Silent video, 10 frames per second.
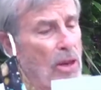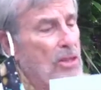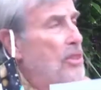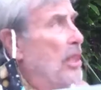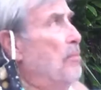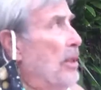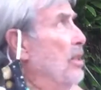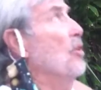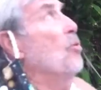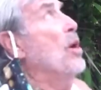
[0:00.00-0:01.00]
They're
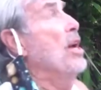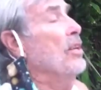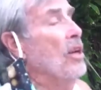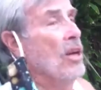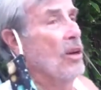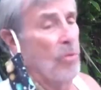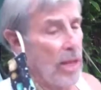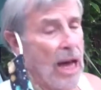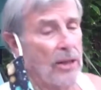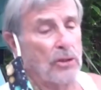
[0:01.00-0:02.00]
sleeping in the wind
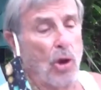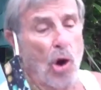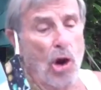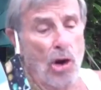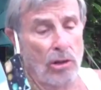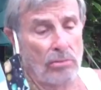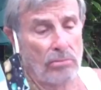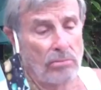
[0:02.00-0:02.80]
without a door,